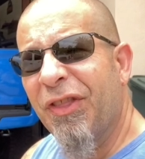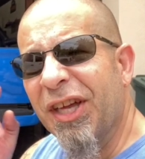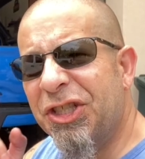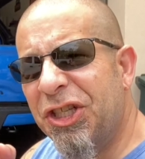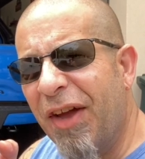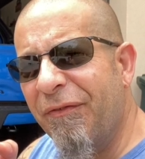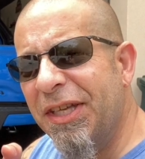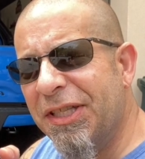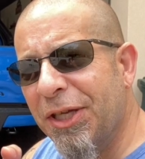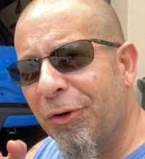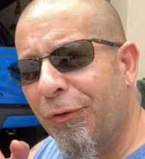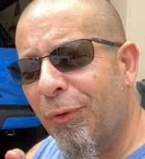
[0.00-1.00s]
The Chevy
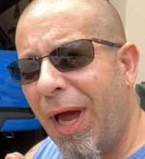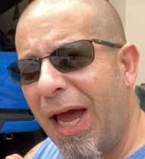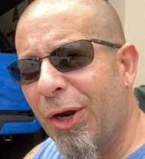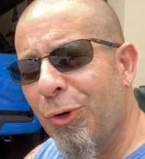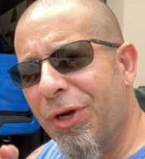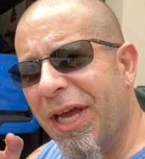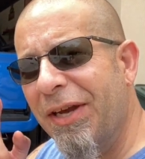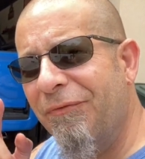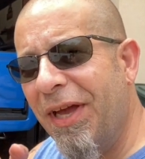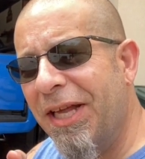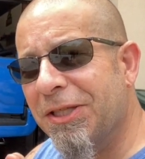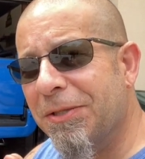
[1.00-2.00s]
Silverado
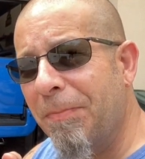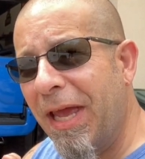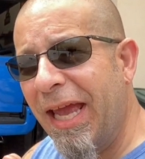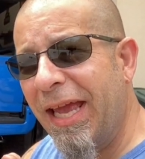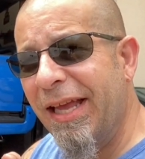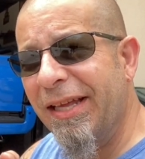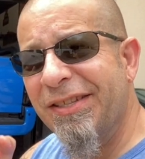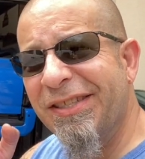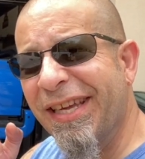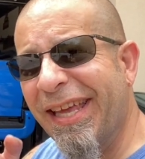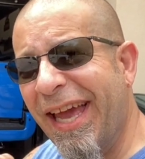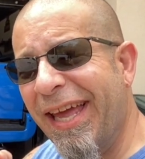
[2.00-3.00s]
convinced me
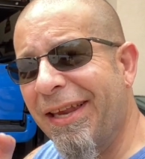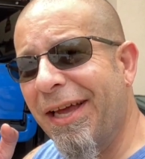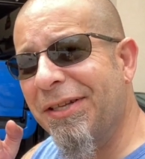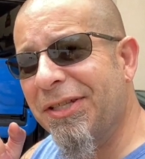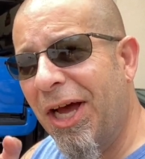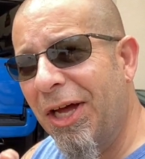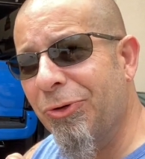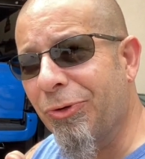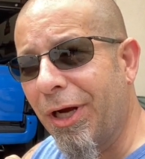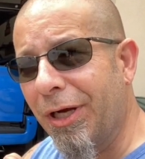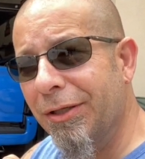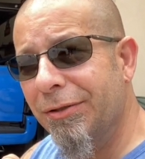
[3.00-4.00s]
to get a
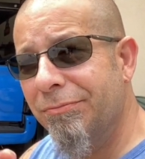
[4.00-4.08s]
Tundra.